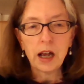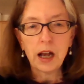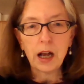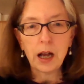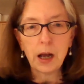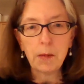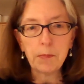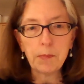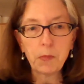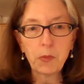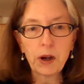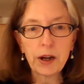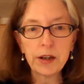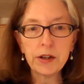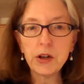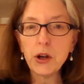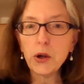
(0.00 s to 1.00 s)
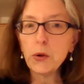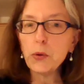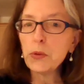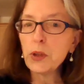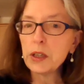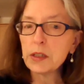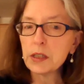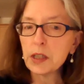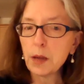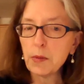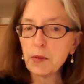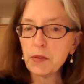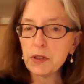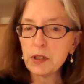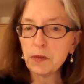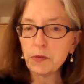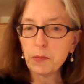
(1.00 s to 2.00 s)
Want to note that some
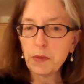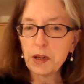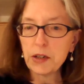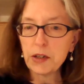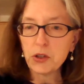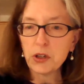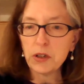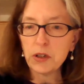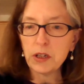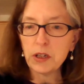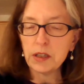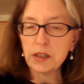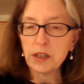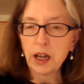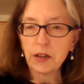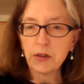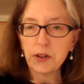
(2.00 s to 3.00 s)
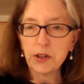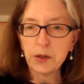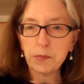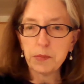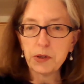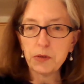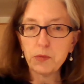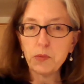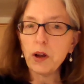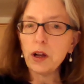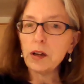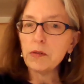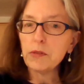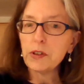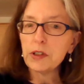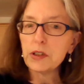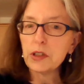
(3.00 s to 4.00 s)
of this information is not going to be
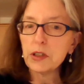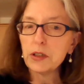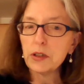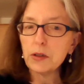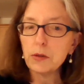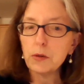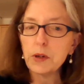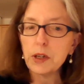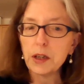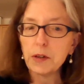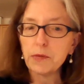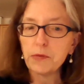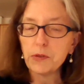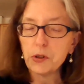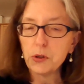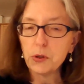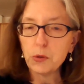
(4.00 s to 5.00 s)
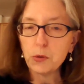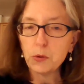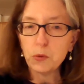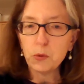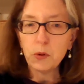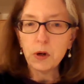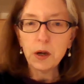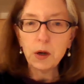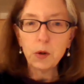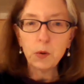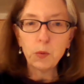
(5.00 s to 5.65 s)
relevant to you if you